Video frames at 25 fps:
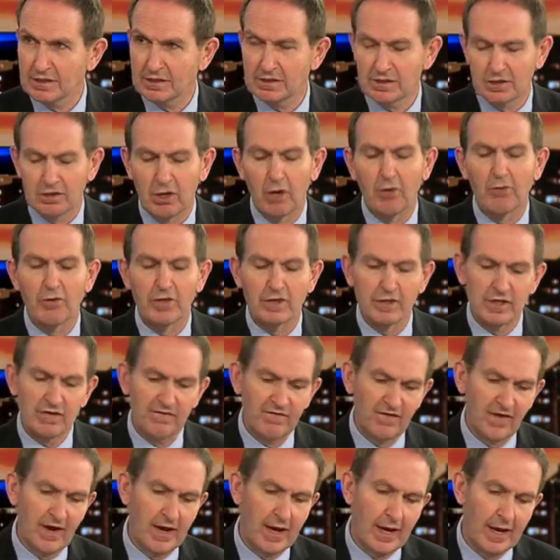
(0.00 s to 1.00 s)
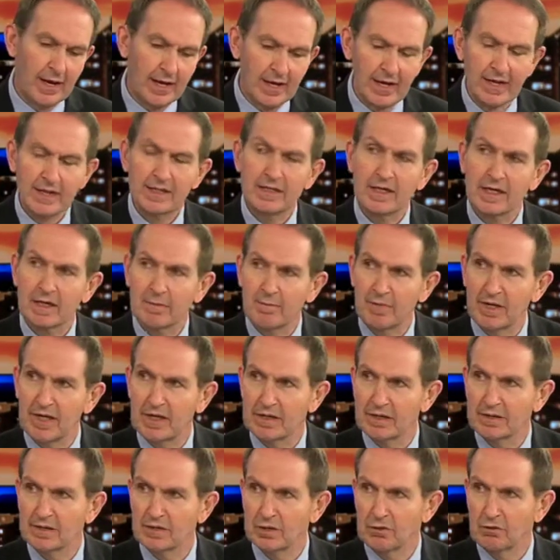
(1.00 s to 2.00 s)
It's not really fair to compare
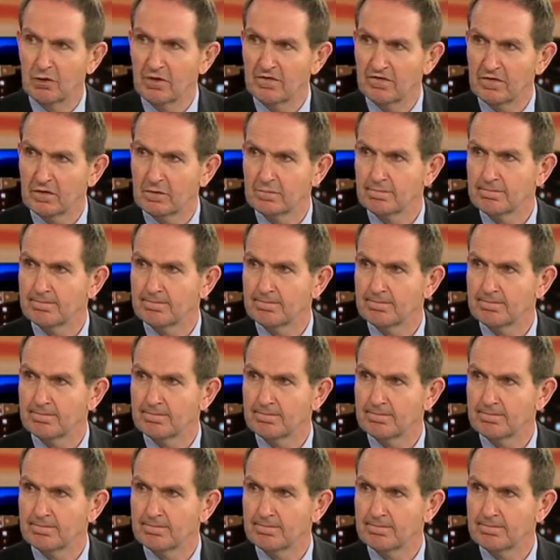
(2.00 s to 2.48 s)
the two of them.